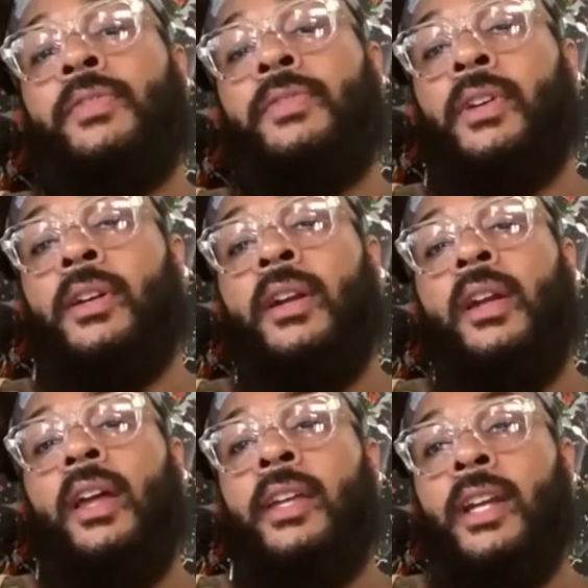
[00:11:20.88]
for
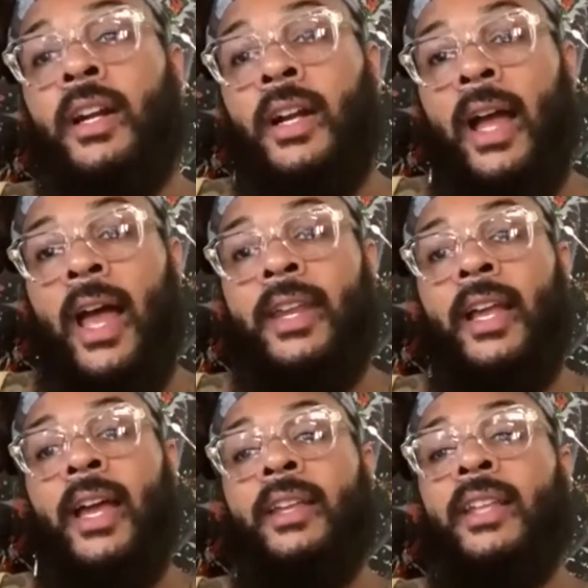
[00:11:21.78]
a younger guy to
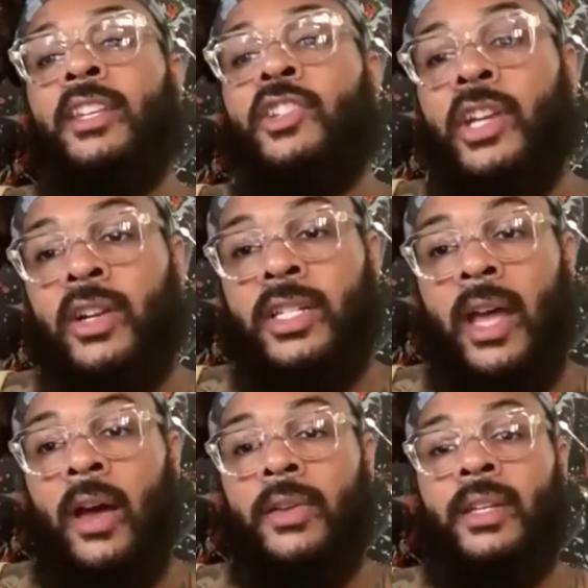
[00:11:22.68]
kind of get the jitters
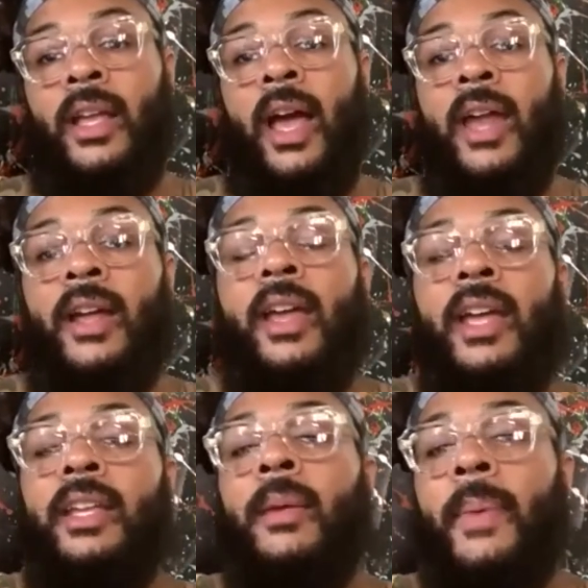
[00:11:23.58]
out and to kind of
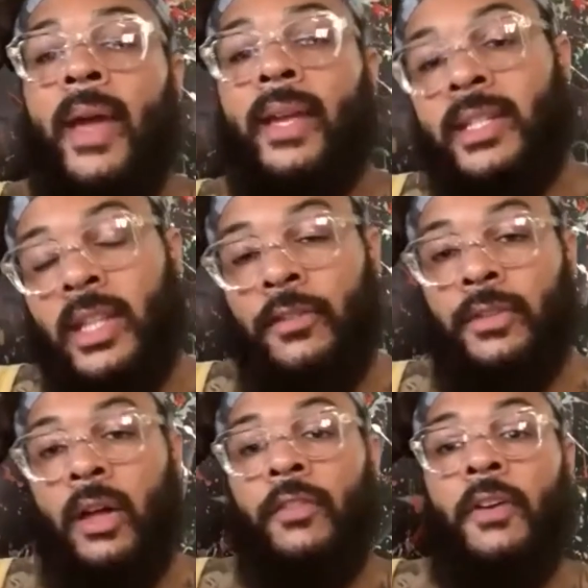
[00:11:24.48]
get back into the
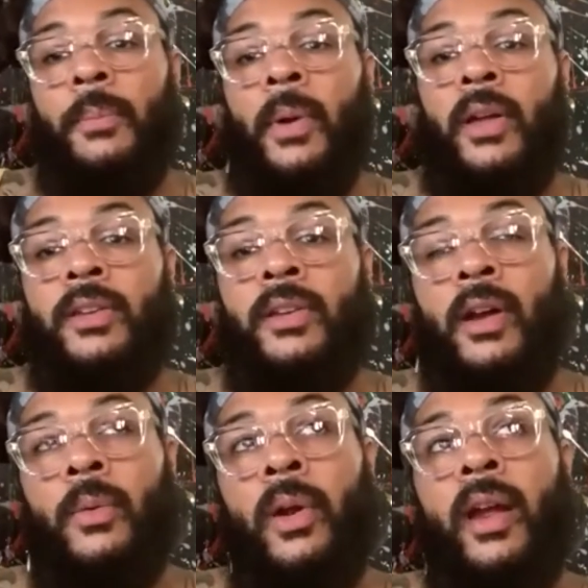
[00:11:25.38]
flow of football,
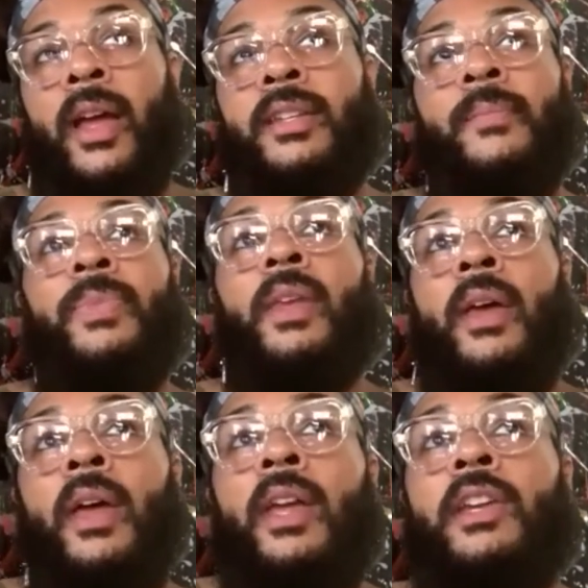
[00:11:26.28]
whereas,
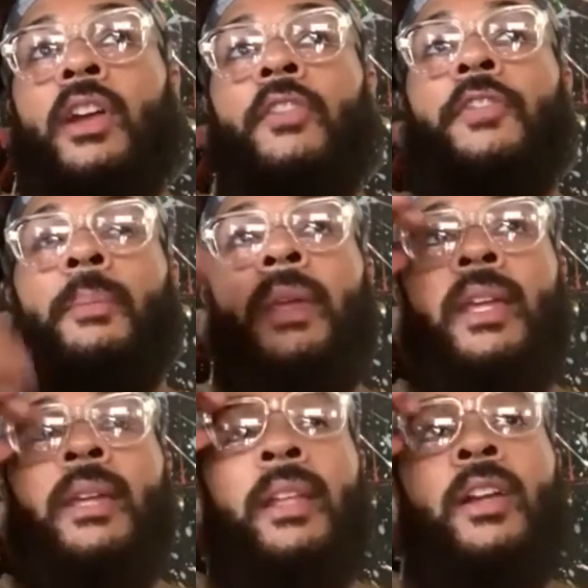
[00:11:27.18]
for
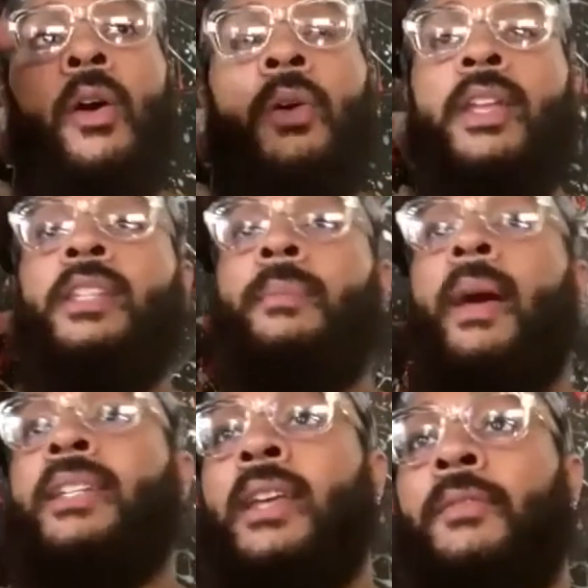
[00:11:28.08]
me, going into my
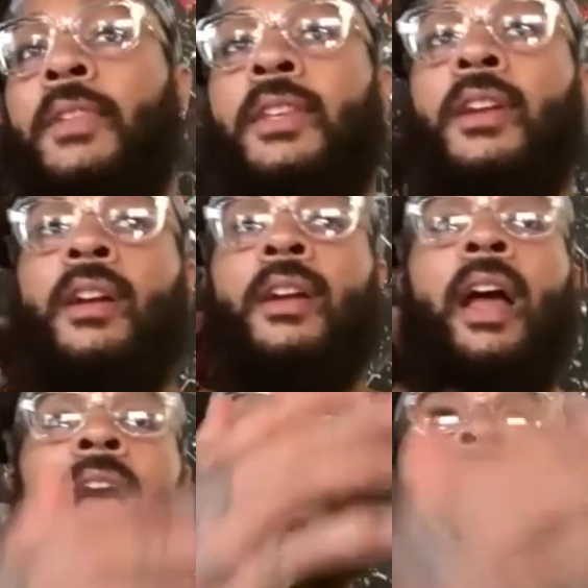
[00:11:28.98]
7th year,
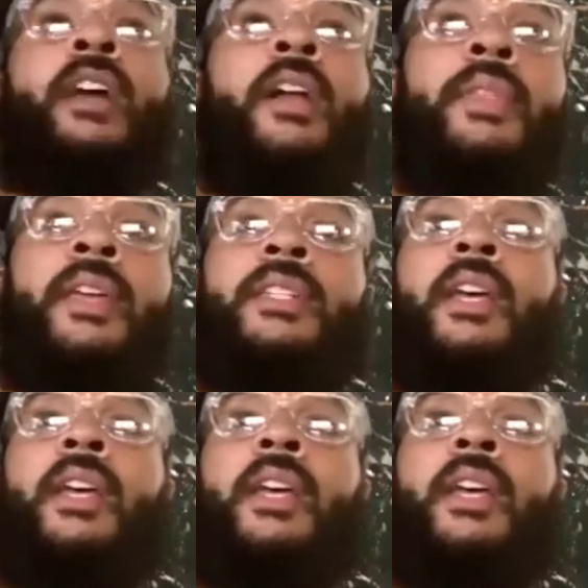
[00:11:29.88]
I've done this